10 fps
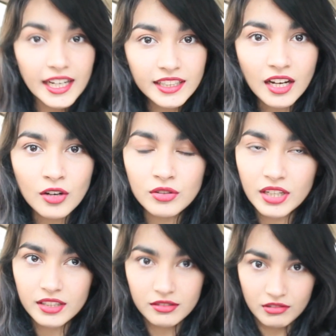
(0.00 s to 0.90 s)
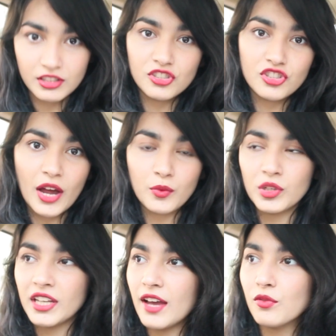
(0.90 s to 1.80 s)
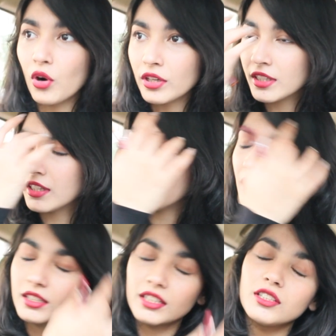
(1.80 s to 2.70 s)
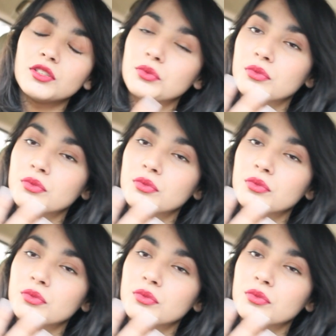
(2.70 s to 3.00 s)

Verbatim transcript: right now, like this January, I've gotten addicted